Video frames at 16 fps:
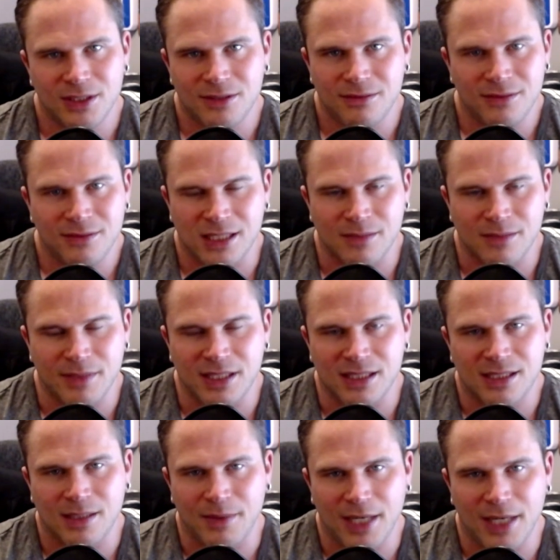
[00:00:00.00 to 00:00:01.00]
doesn't mean that
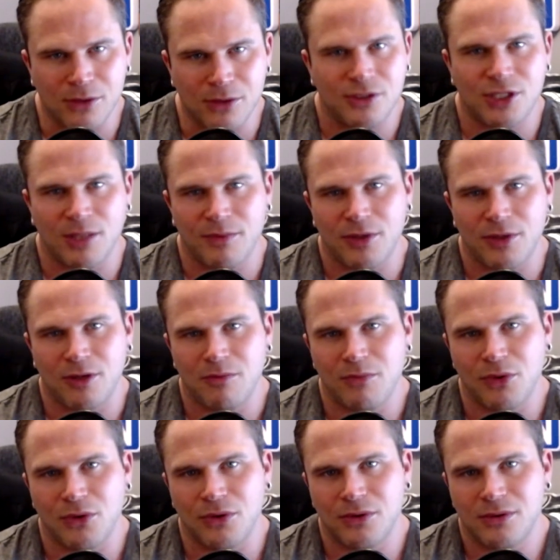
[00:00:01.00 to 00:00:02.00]
someone else jumping on
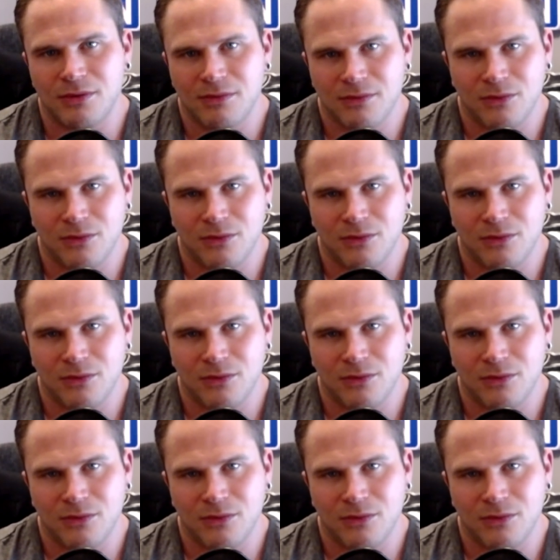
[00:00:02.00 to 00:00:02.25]
board